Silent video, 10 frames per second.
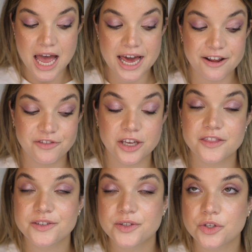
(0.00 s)
And I feel like
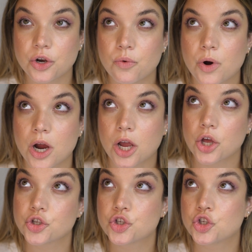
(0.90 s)
this is gonna work
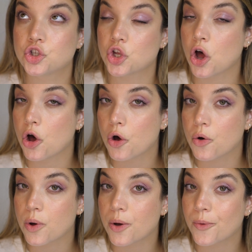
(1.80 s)
so
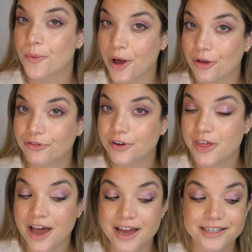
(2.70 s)
well for
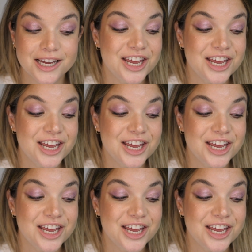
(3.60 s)
that.